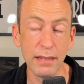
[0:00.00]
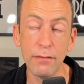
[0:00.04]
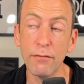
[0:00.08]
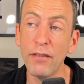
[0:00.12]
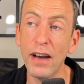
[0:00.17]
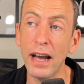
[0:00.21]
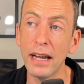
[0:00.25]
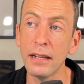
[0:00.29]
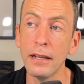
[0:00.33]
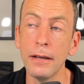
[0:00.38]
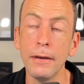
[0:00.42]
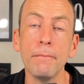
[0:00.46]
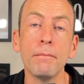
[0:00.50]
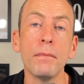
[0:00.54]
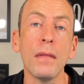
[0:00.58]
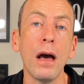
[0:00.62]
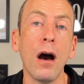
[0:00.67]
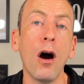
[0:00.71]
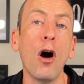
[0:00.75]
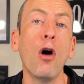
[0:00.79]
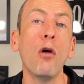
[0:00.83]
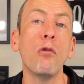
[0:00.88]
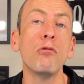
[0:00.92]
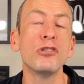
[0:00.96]
In fact,
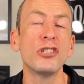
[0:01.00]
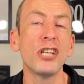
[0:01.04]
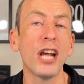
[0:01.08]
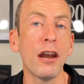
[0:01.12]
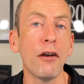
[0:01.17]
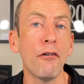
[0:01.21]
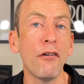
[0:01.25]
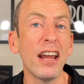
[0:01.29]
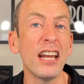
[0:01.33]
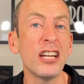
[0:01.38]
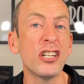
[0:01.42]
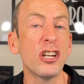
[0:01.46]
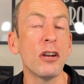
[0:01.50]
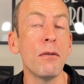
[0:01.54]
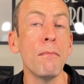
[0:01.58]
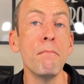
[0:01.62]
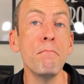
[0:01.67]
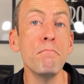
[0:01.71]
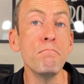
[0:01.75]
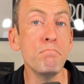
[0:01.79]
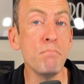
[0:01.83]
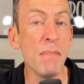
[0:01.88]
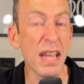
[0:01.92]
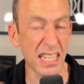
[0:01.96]
a whole
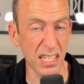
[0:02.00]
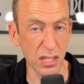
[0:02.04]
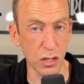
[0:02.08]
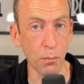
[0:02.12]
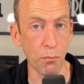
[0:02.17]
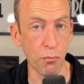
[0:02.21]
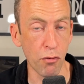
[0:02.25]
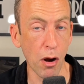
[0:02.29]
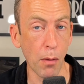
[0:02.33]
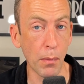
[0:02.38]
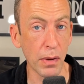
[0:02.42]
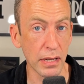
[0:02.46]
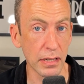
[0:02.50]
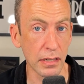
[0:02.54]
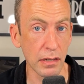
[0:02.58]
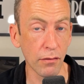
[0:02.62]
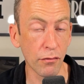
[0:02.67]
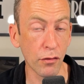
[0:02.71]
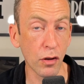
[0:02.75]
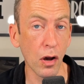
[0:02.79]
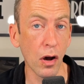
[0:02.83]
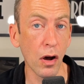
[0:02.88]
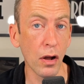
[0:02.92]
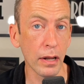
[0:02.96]
generation missed the promise
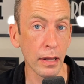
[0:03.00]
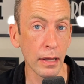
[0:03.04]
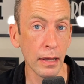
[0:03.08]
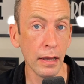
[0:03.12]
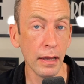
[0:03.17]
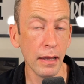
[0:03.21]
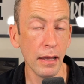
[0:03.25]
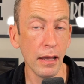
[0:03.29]
of God